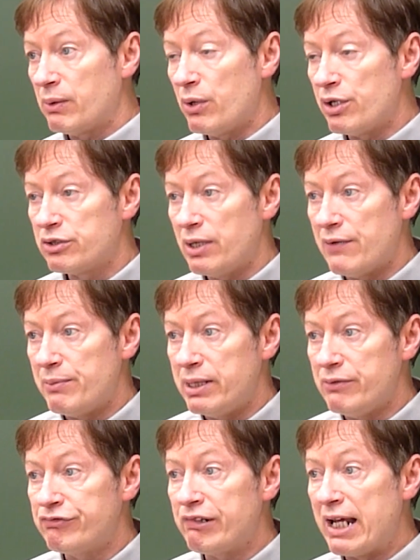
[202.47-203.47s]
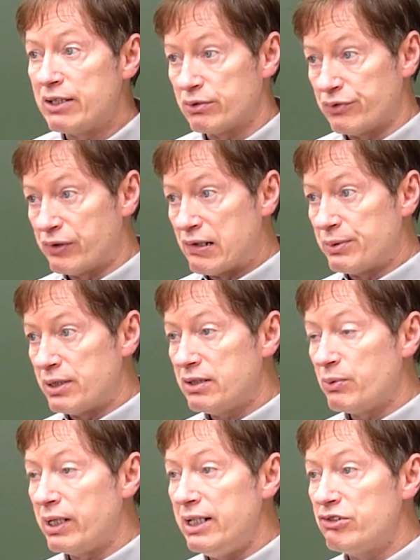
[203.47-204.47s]
we also have many phrasal verbs. I
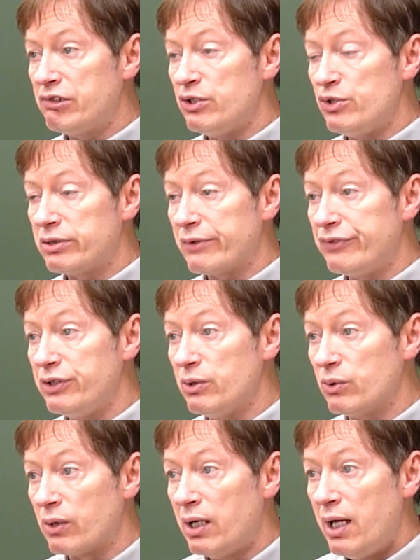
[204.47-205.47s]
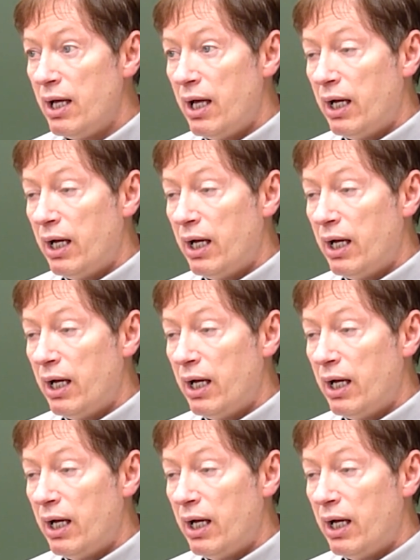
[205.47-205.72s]
just want to introduce a few.